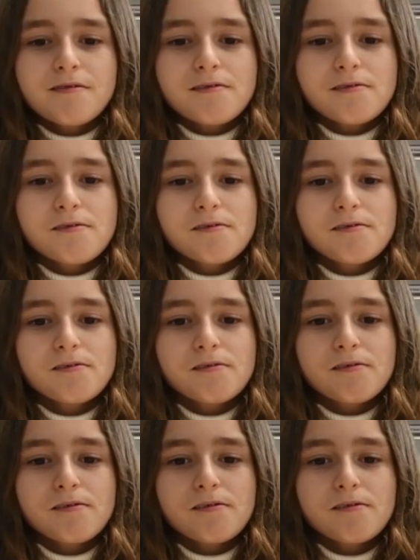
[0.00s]

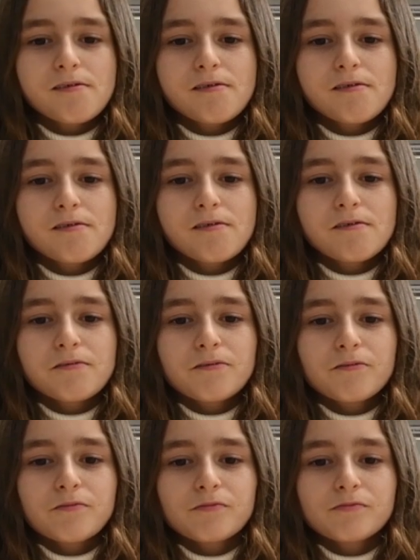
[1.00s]

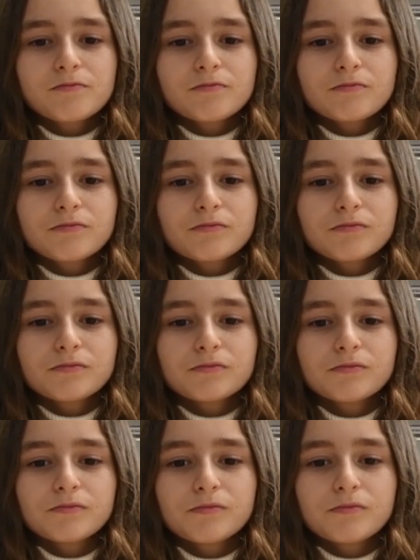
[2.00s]

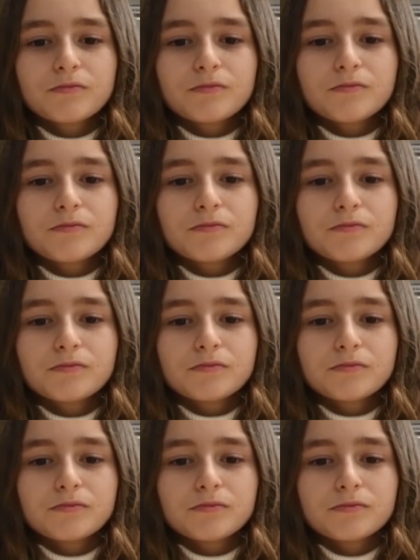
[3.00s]

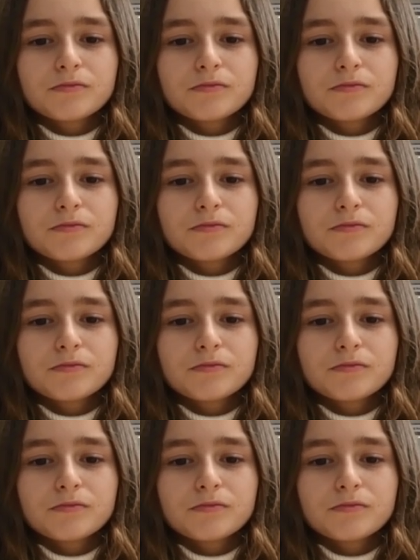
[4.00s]
(not speaking)